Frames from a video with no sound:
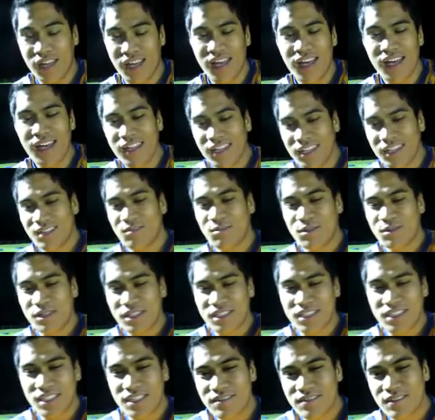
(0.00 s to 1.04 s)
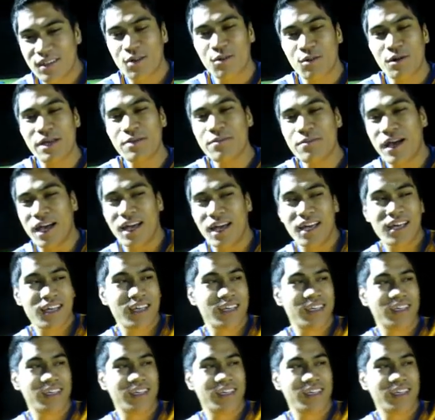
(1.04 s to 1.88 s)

Yeah, that's me and Steve good. go way back.